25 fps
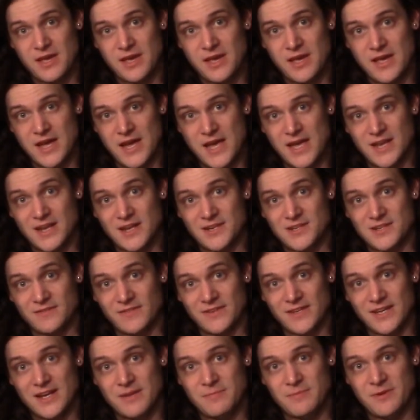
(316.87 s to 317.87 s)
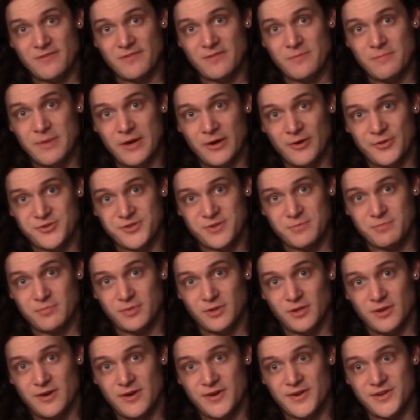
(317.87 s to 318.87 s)
and I definitely get a bit of a Belgian
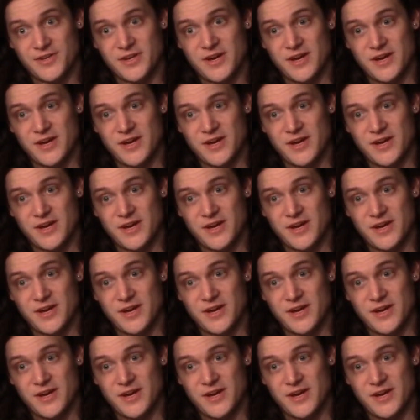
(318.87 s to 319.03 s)
blonde